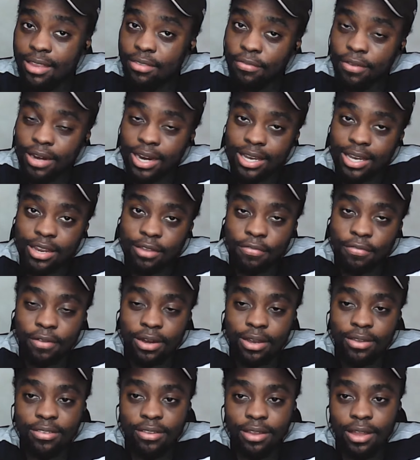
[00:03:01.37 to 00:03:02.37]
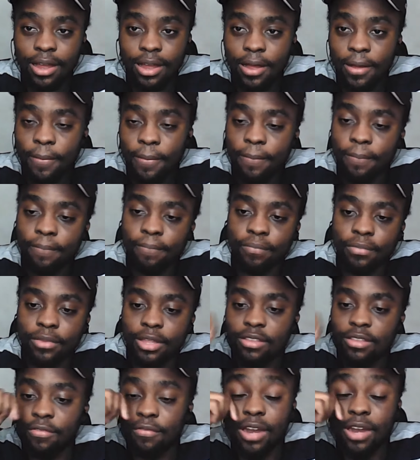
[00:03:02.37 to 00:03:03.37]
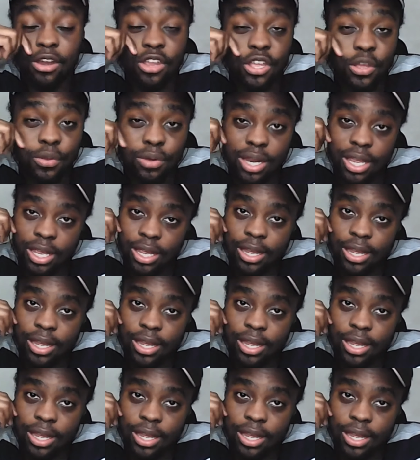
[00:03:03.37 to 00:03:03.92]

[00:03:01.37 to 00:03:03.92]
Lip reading: very different. It's very unique.